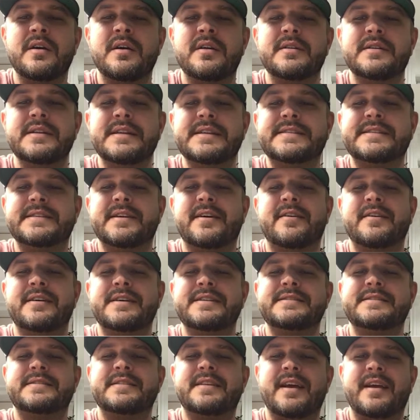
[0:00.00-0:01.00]
This song
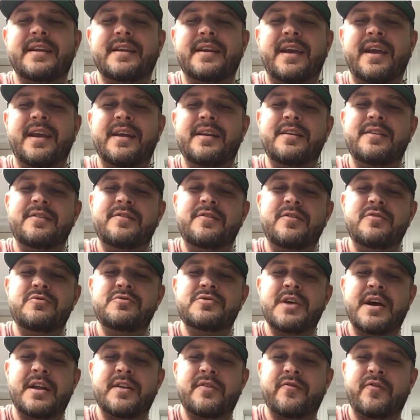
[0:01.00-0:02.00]
is dedicated to
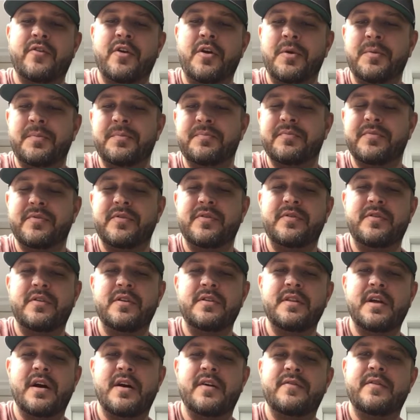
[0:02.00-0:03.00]
Jennifer, the
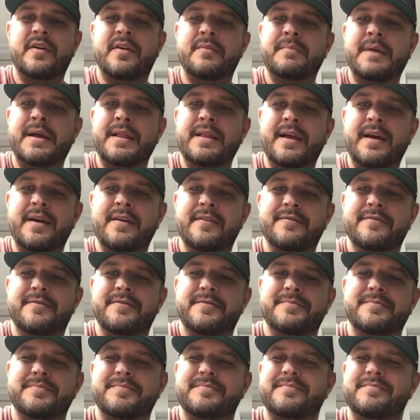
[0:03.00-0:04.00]
love of my life.
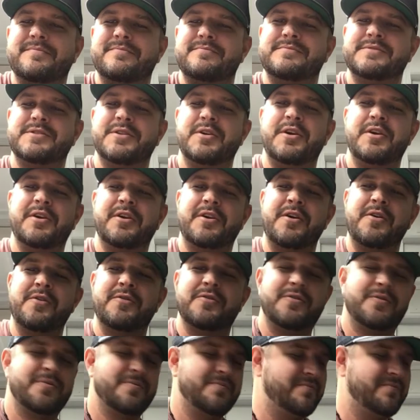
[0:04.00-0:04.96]
So here goes.